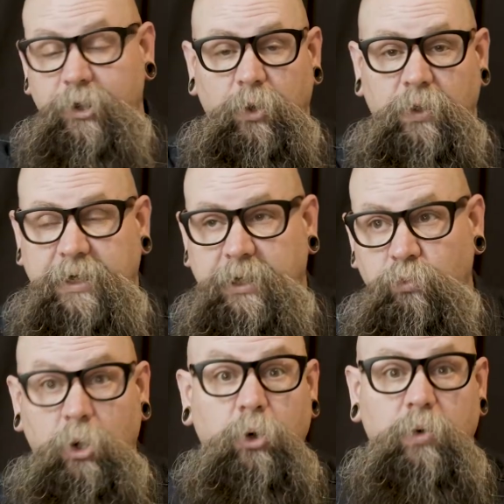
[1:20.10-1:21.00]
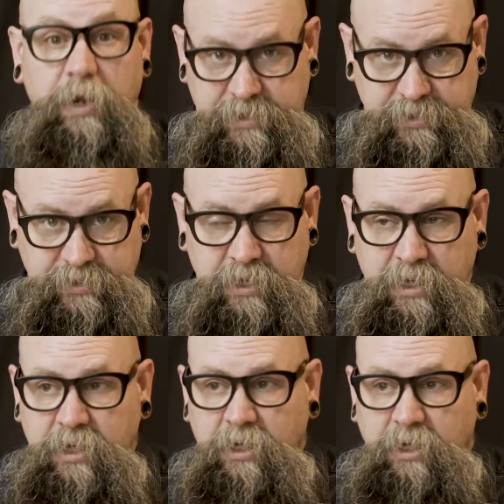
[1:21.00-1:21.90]
don't know, like a road race,
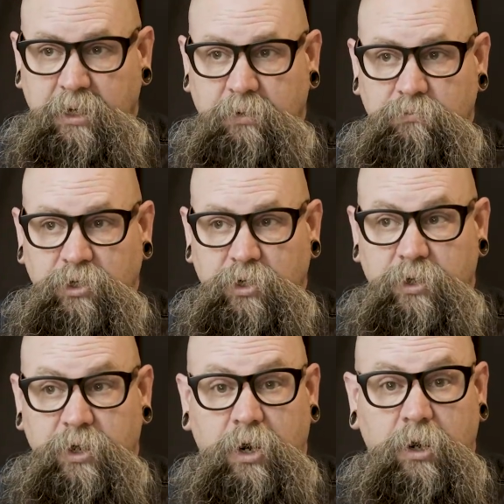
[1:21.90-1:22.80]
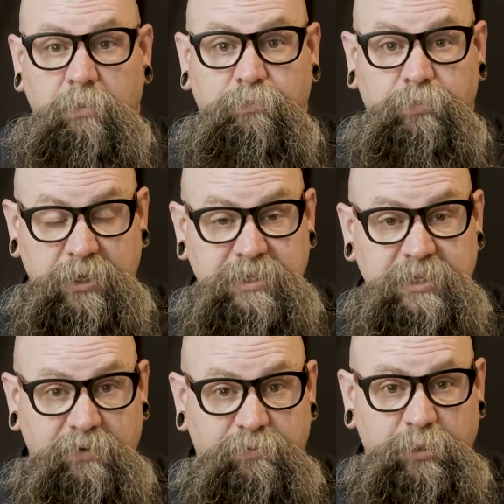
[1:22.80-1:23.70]
you know, there are
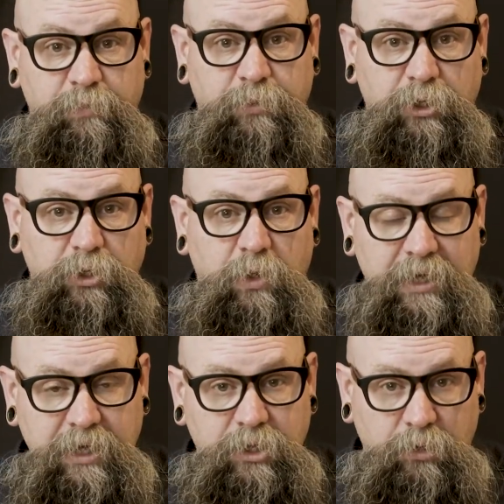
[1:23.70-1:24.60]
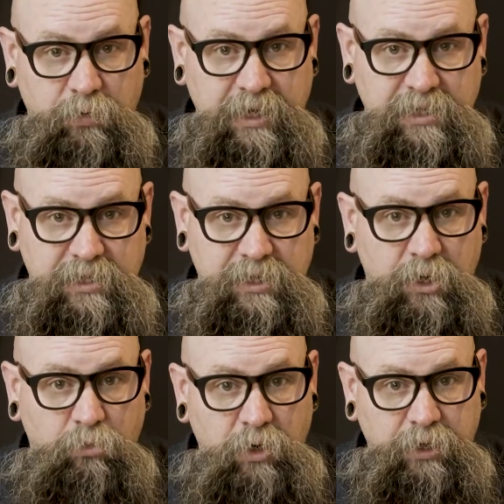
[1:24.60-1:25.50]
plenty of people who are in the race and they're
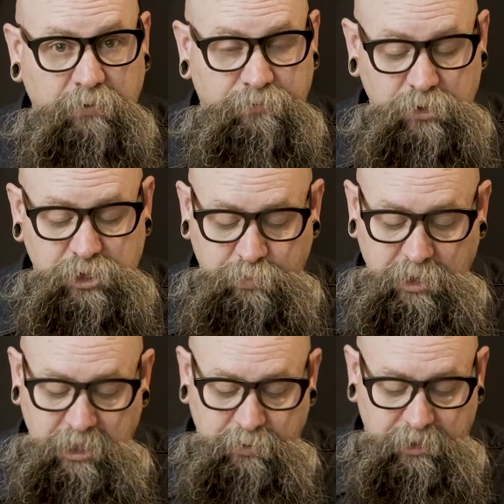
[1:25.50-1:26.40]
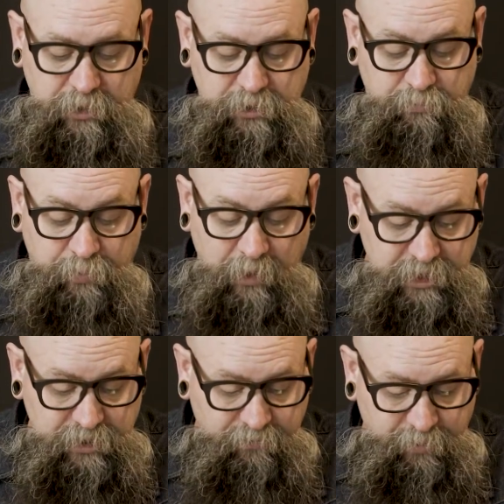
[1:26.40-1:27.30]
running full speed, but there's a
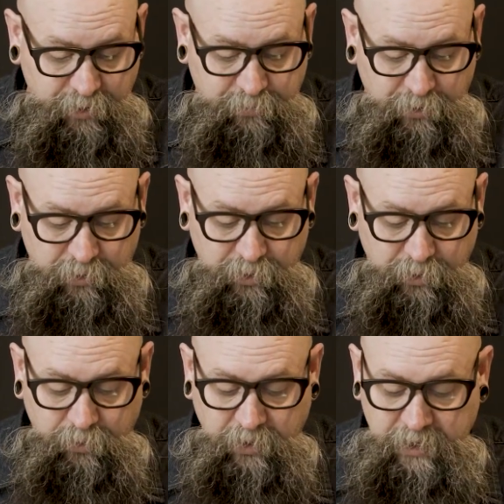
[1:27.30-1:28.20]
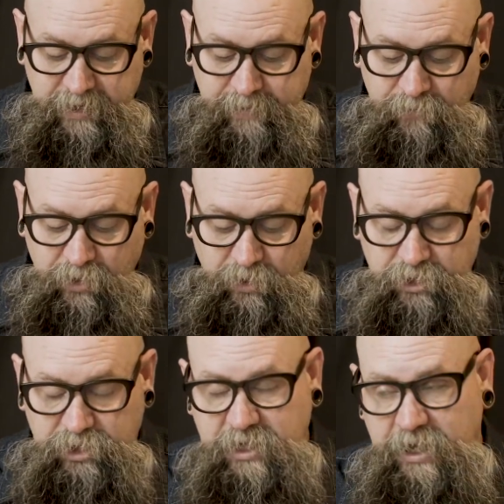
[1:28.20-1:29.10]
bunch of people who, you know,
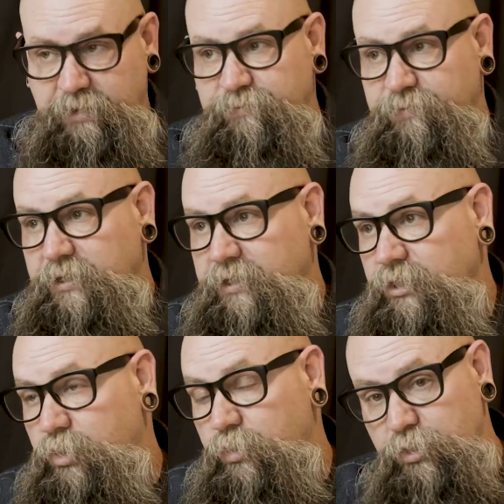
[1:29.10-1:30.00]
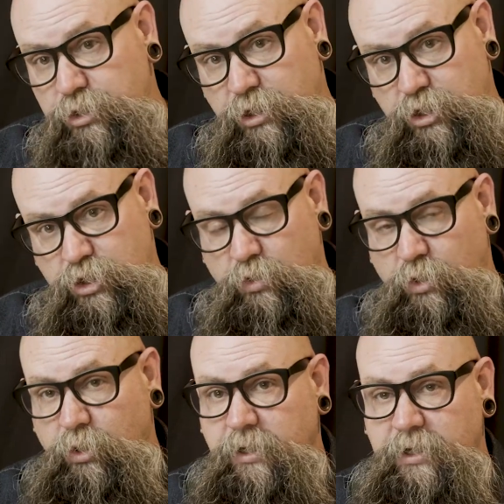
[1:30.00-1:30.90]
there's kind of in cruise
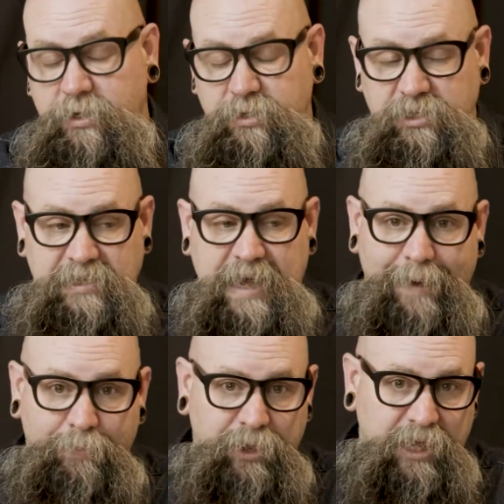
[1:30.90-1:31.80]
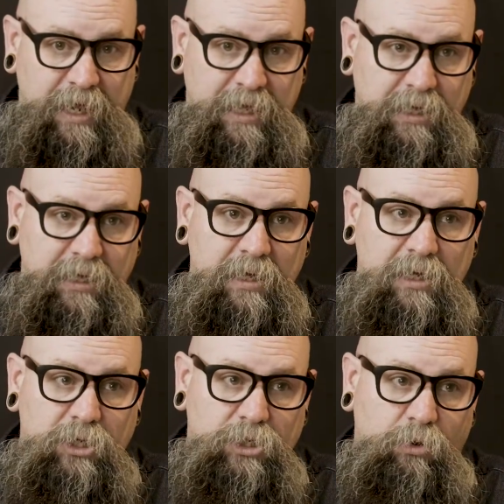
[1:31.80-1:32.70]
control, and there's this apathetic
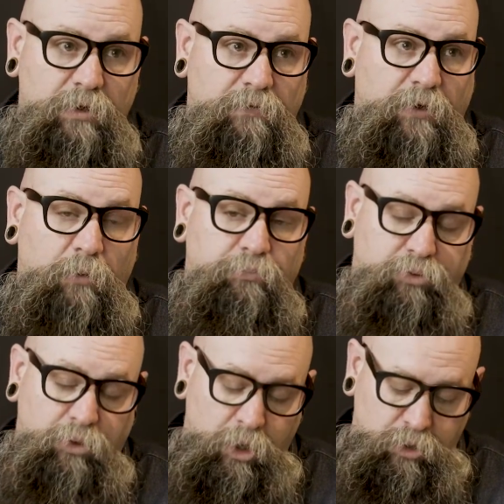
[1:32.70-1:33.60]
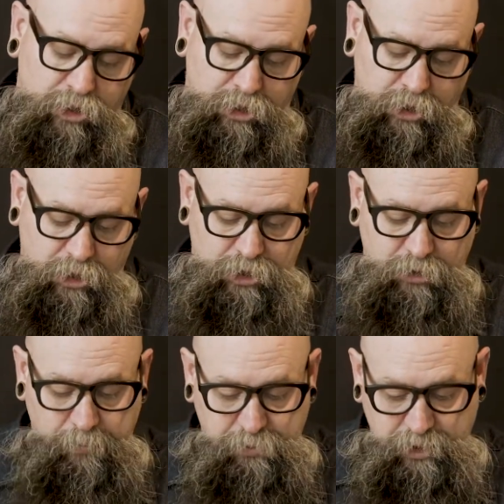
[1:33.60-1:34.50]
sort of approach to the
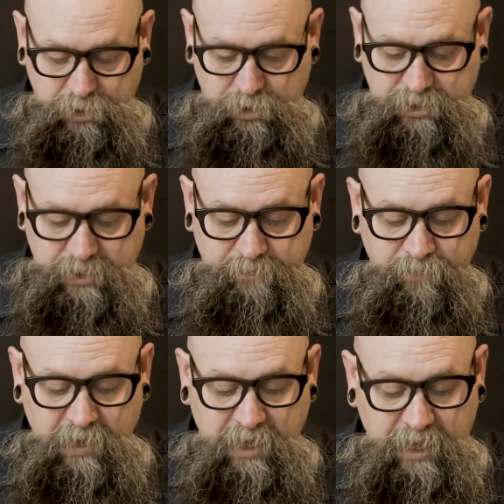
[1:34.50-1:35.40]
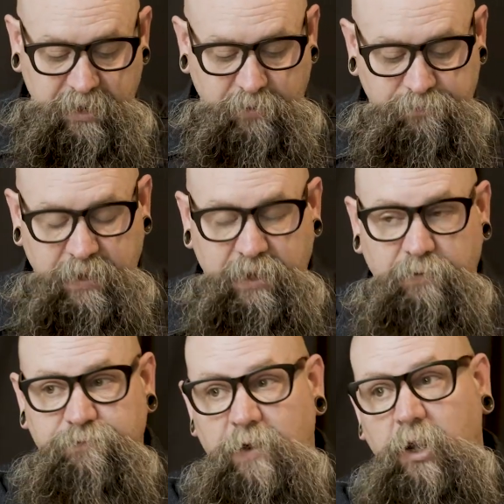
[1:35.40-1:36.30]
scriptures, and they're
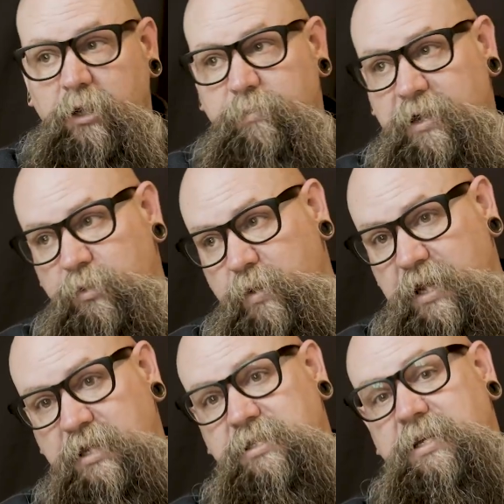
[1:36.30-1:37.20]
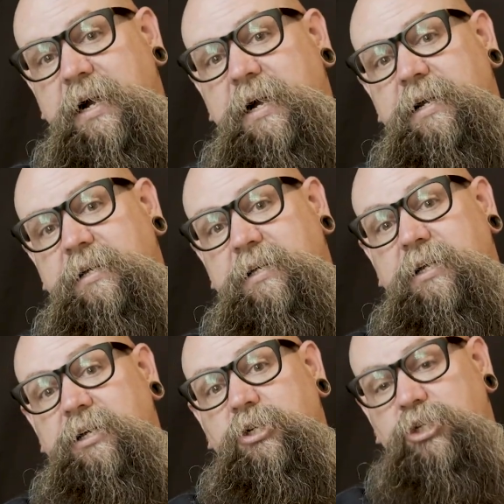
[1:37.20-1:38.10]
falling by the wayside and
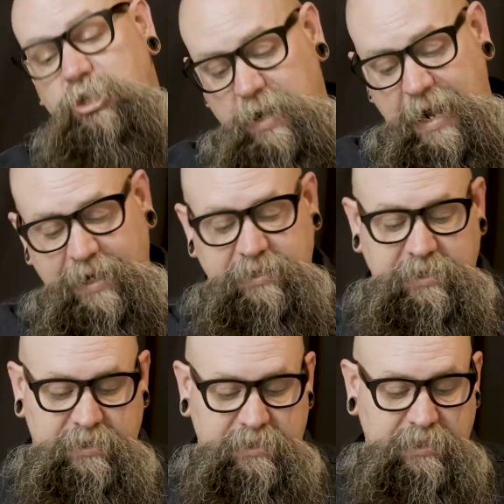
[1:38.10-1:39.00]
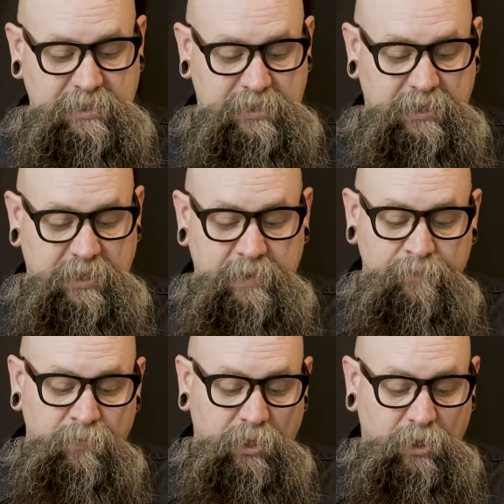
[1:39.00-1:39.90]
getting distracted and easily,
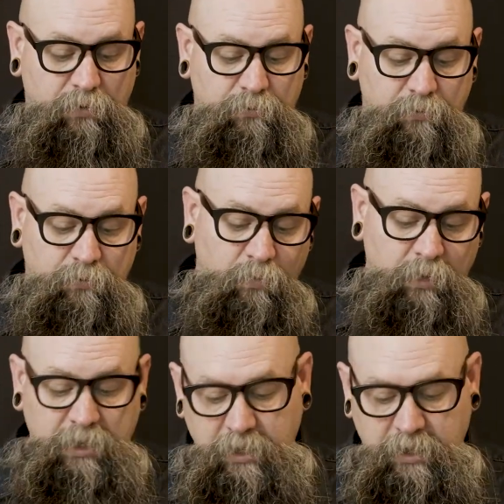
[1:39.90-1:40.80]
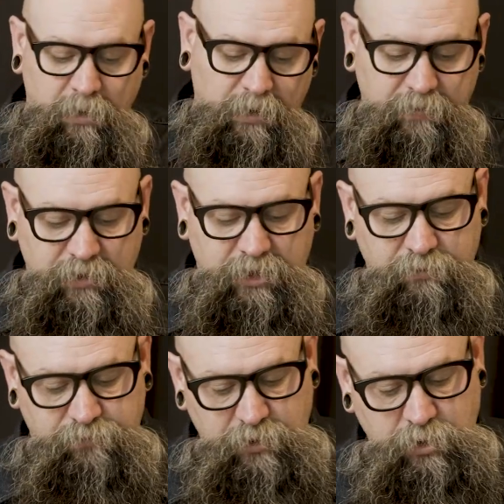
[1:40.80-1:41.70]
you know, even
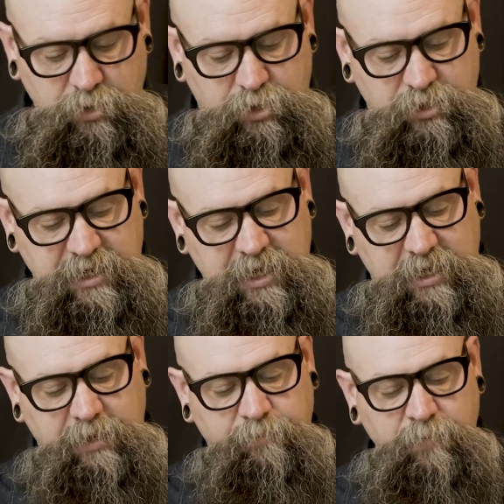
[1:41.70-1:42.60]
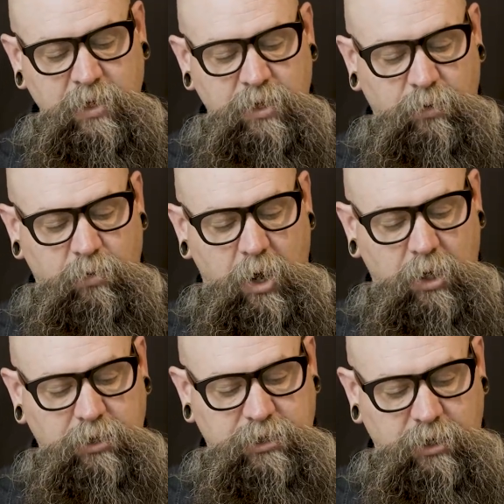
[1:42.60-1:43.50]
confused or taking the
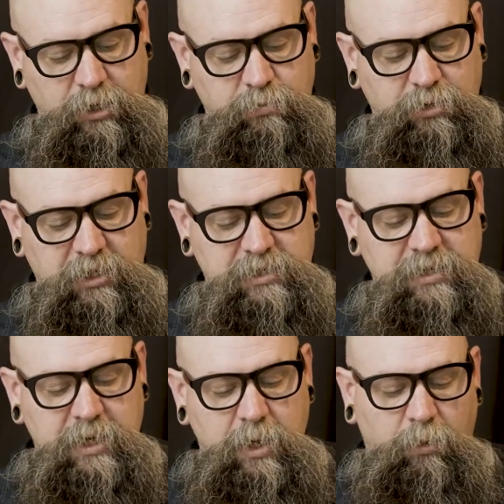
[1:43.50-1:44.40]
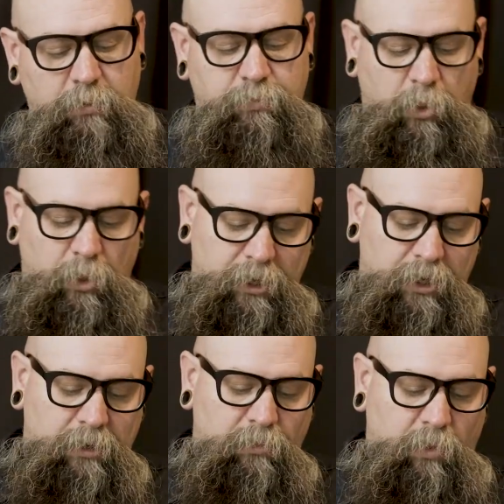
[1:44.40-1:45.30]
wrong turn because, well,
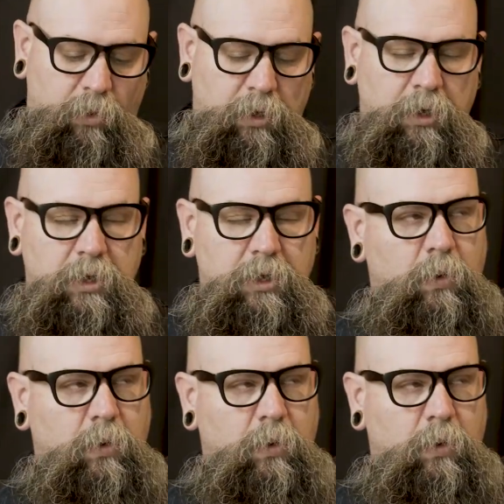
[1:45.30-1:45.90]
boredom or